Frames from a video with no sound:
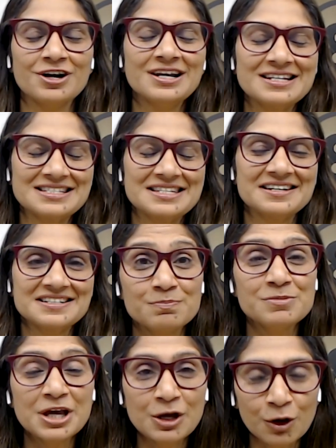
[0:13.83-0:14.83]
our listeners,
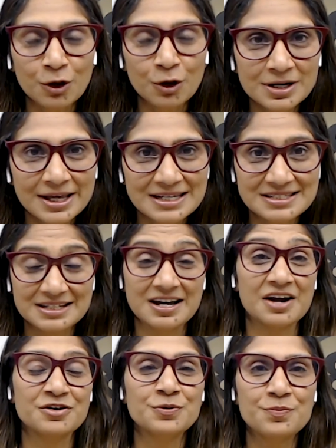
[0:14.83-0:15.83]
Nicole is the
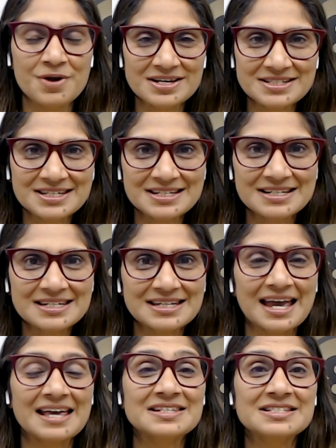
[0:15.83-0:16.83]
current president
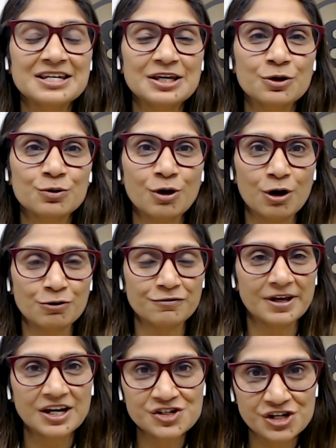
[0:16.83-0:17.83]
and CEO of
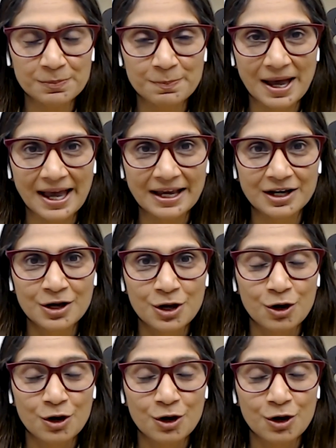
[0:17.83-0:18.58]
APAC